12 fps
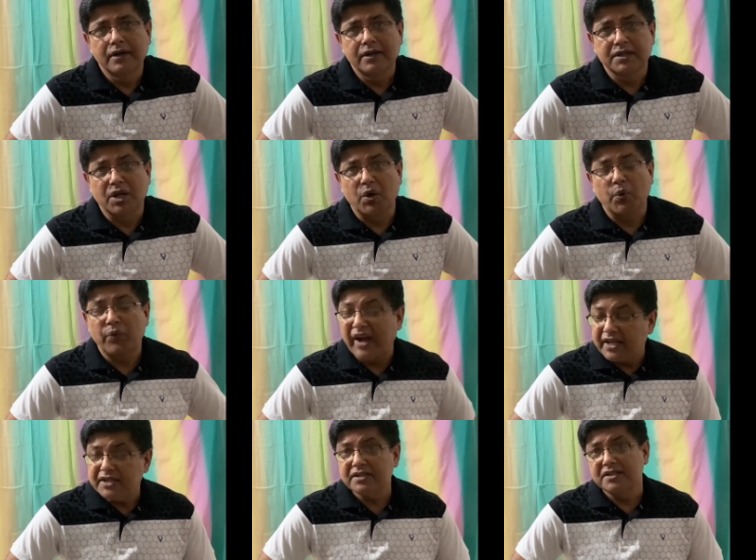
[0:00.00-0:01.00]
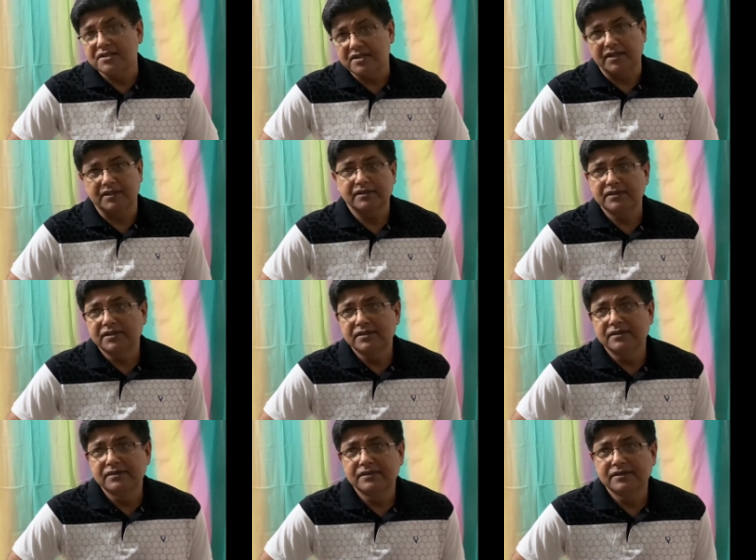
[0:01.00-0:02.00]
Now, when he returned,
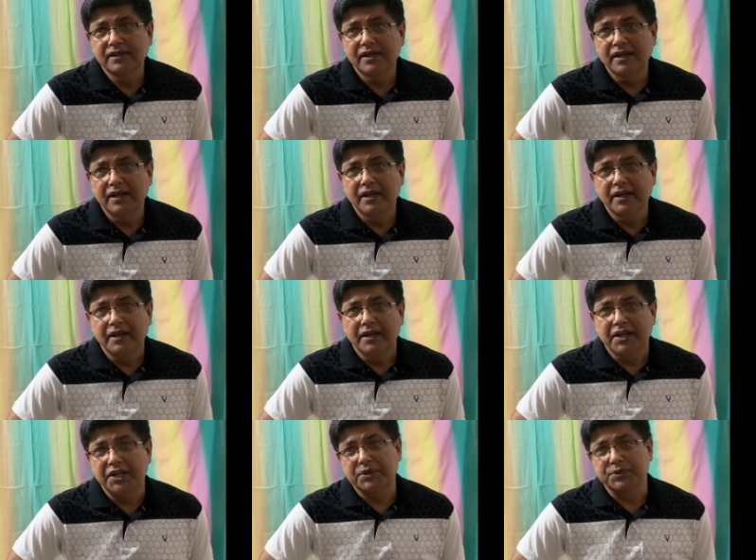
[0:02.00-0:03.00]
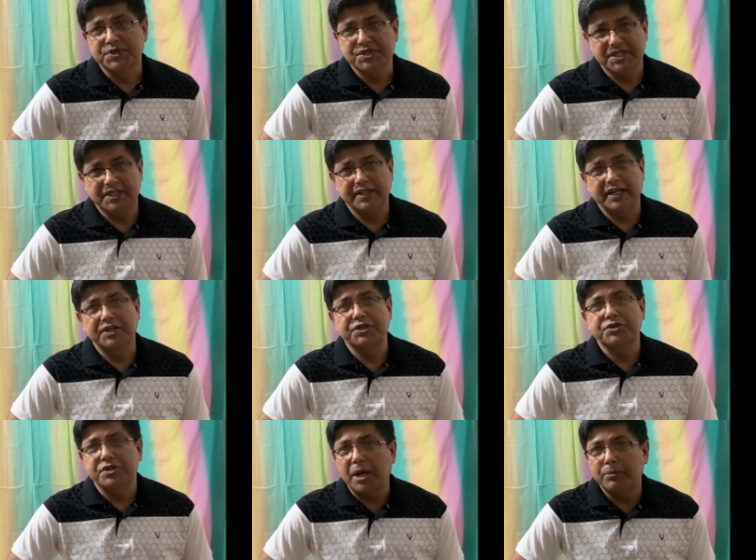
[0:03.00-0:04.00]
he could see that
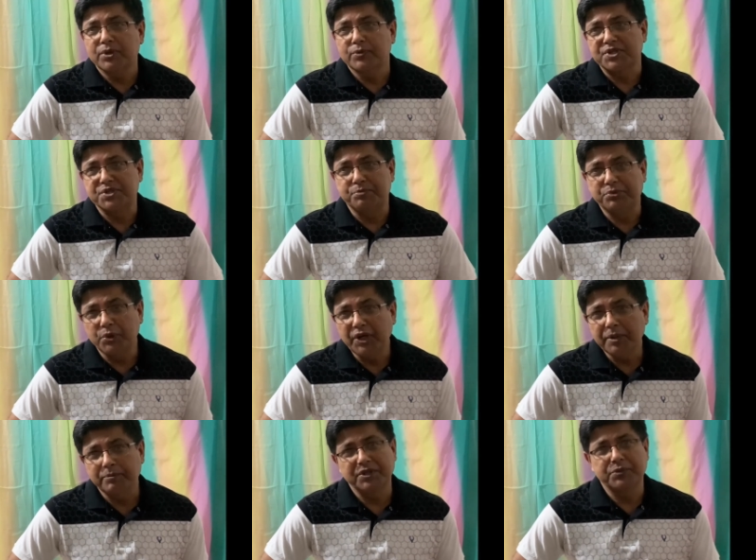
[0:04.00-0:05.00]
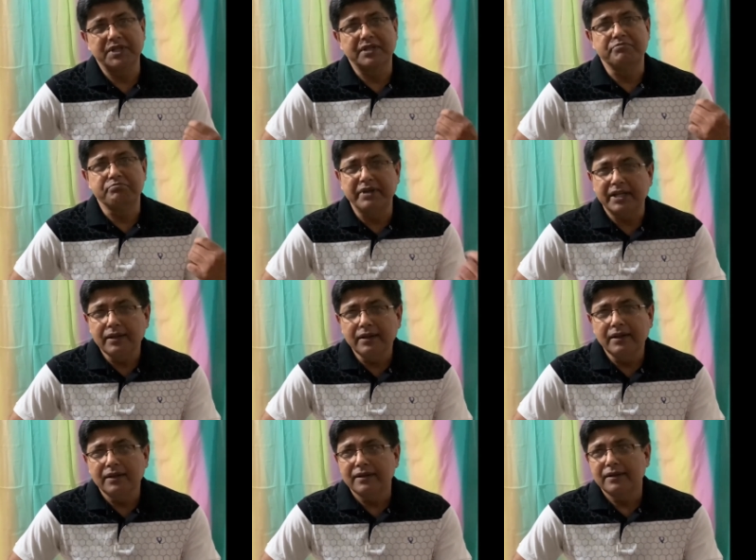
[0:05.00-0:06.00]
trouble was brewing between Bill
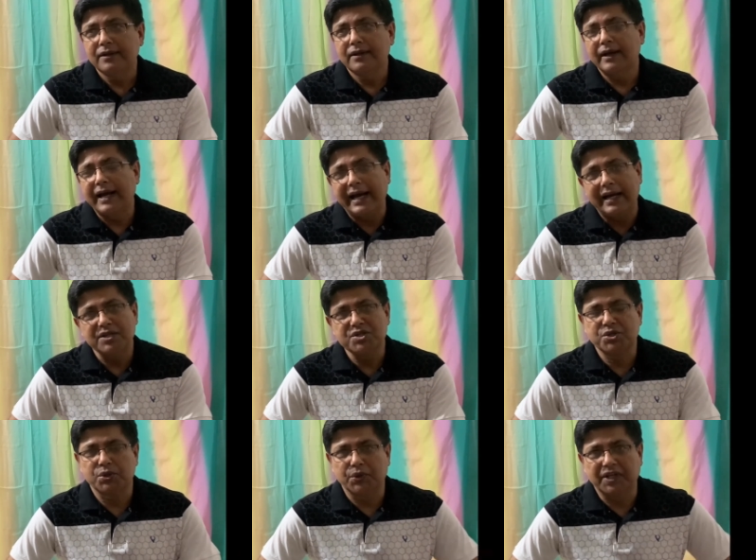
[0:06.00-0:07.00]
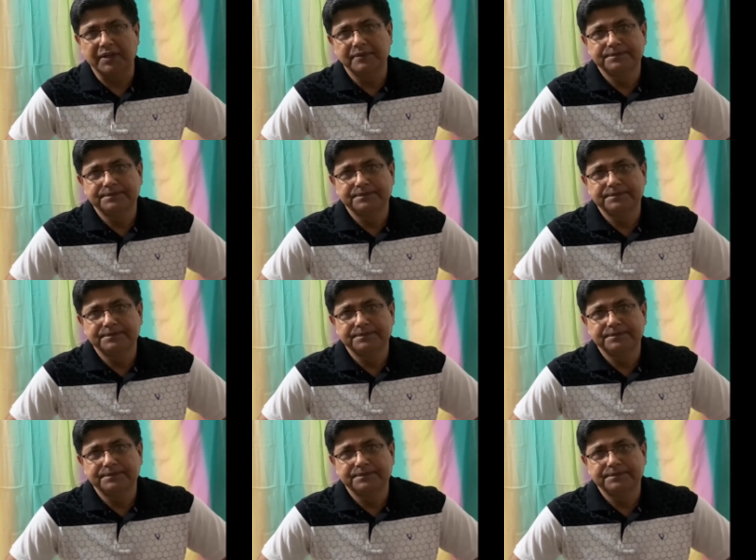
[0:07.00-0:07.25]
and Johnny.